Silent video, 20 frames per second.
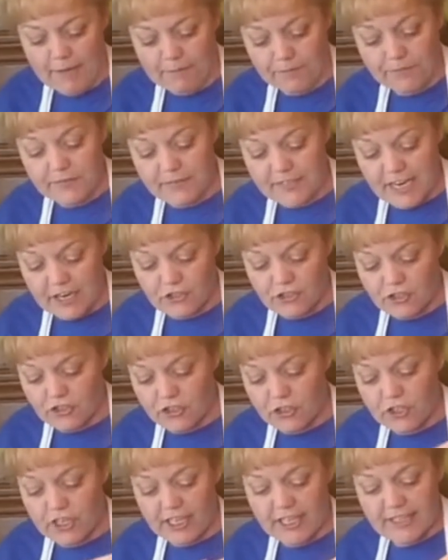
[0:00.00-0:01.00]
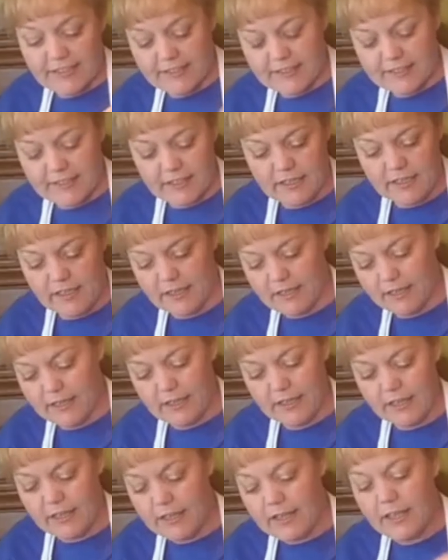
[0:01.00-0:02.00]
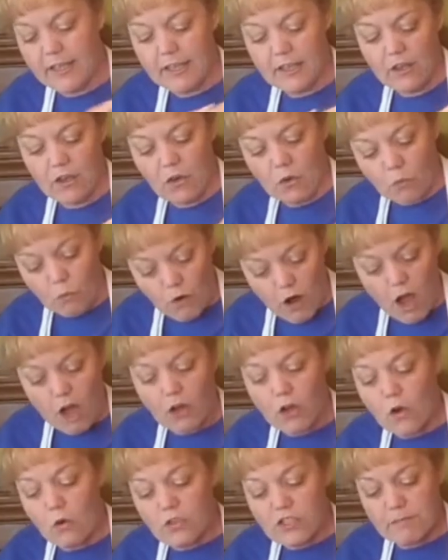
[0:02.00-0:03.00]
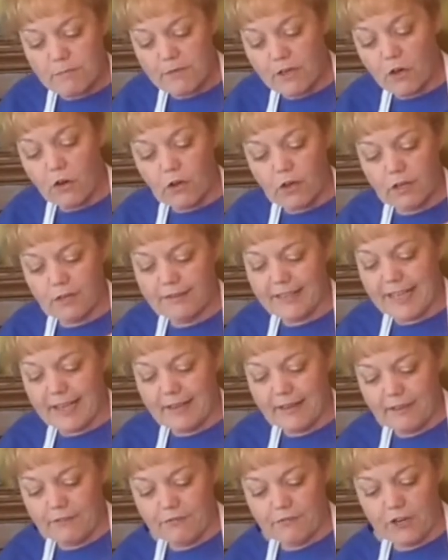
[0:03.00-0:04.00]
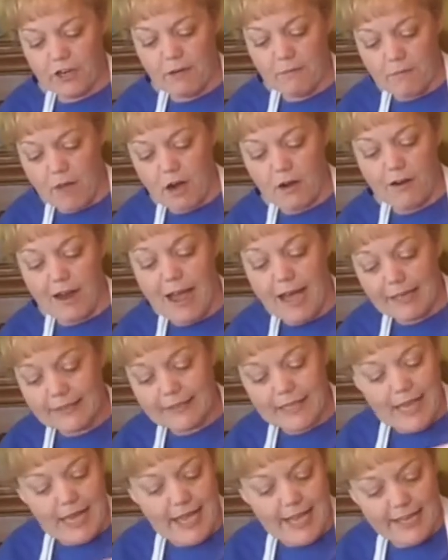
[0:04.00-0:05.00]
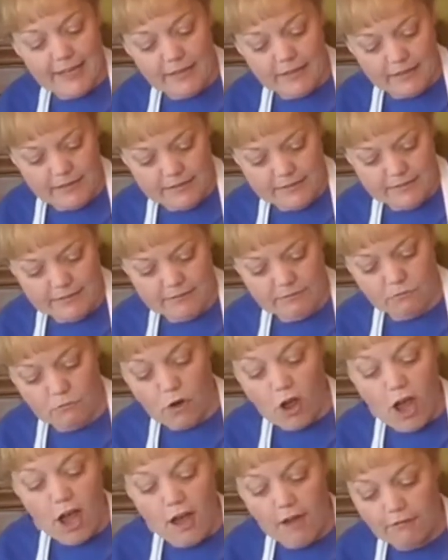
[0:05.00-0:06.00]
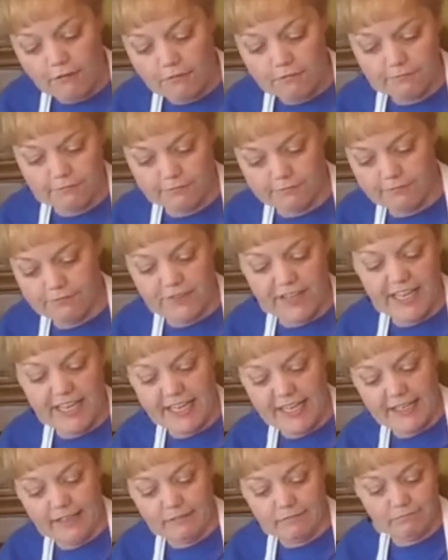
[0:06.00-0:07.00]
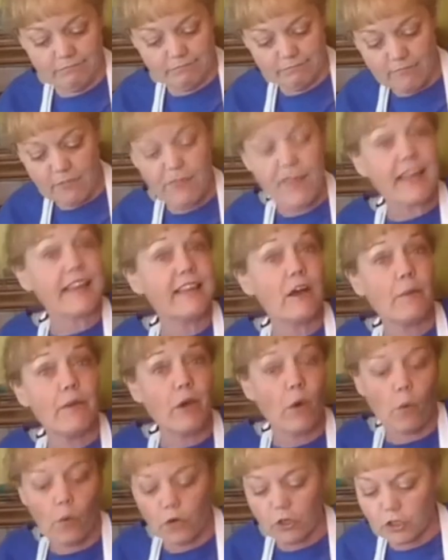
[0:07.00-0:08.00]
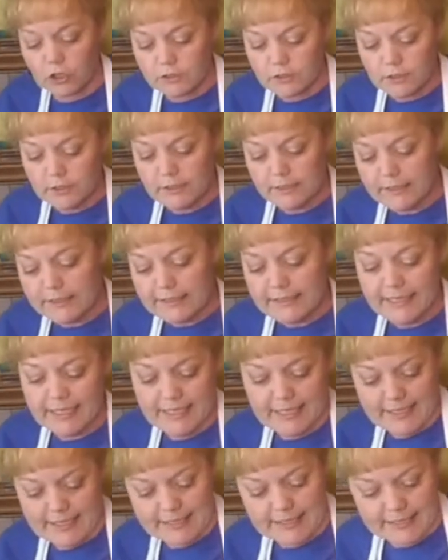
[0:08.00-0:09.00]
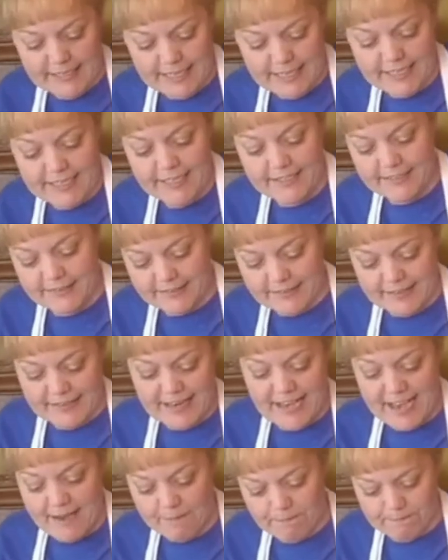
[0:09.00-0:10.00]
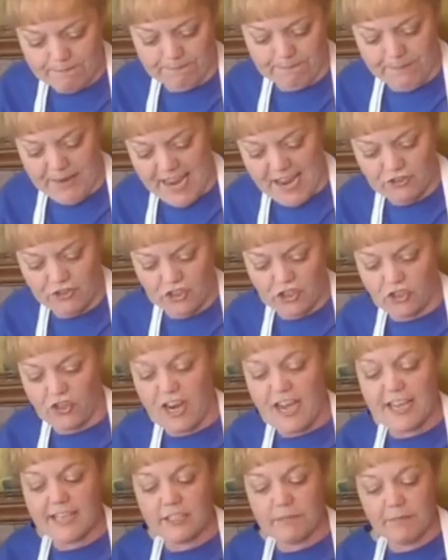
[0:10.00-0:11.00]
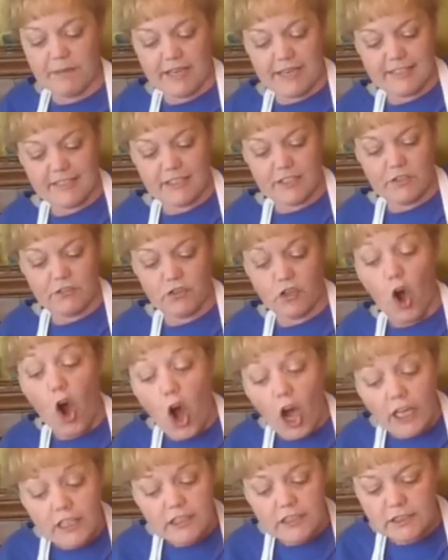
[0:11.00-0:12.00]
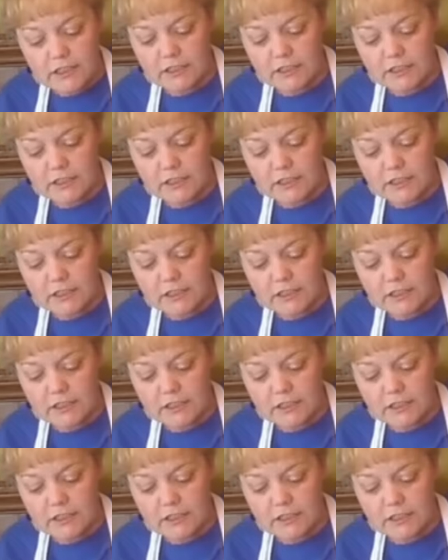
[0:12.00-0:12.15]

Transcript: Dexter gets raw goat's milk from our online raw feeding thing that we ordered. And it's not pasteurized because it's dogs.